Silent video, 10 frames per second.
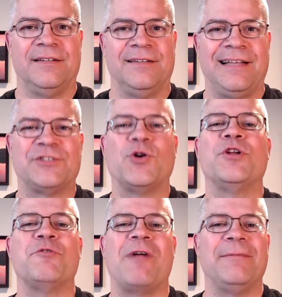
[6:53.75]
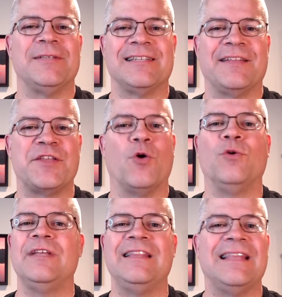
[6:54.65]
Now, Tony Robbins said, the
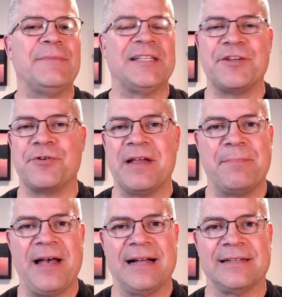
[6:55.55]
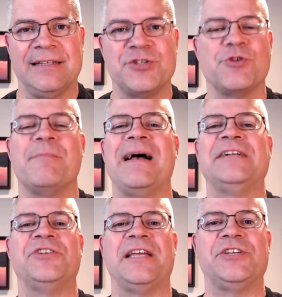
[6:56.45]
only limit to your impact is your
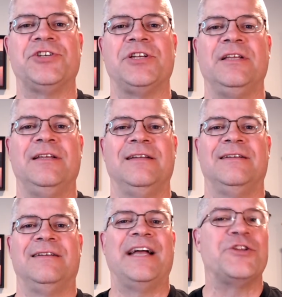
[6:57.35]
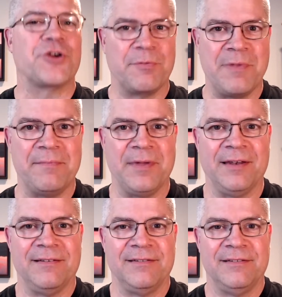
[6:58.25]
imagination and your
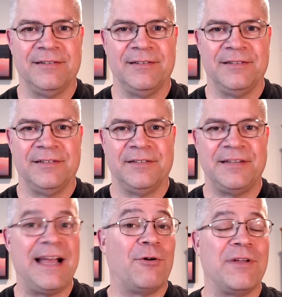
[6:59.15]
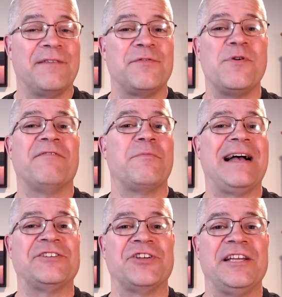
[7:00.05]
commitment. Now, if you have
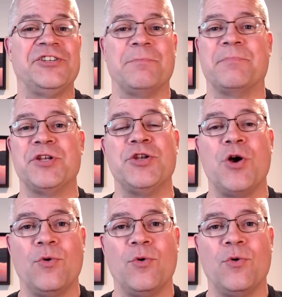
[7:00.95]
imagination but no